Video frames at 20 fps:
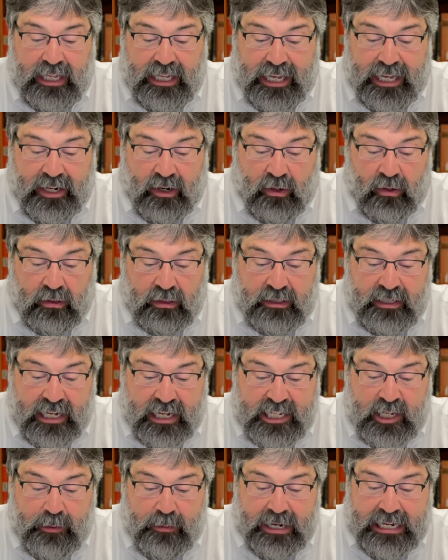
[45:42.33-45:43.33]
an Old
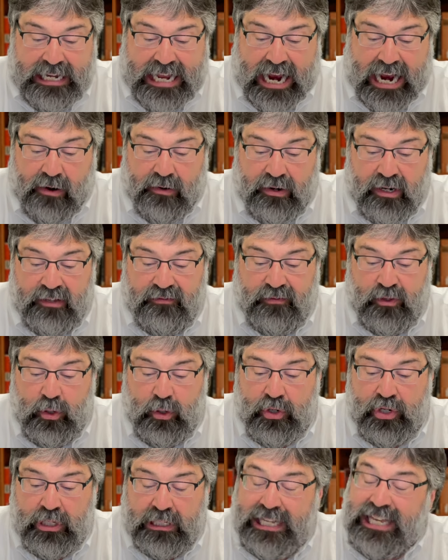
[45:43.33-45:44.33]
Testament narrative
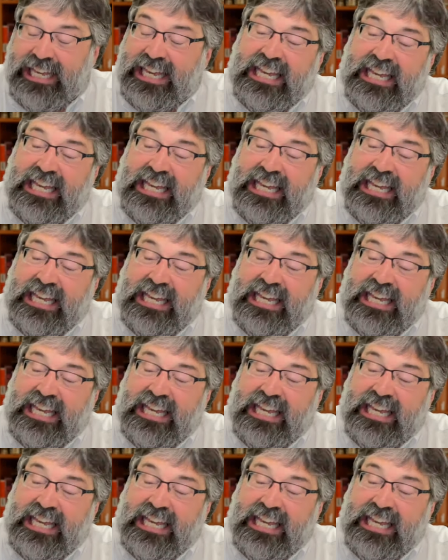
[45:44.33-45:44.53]
usually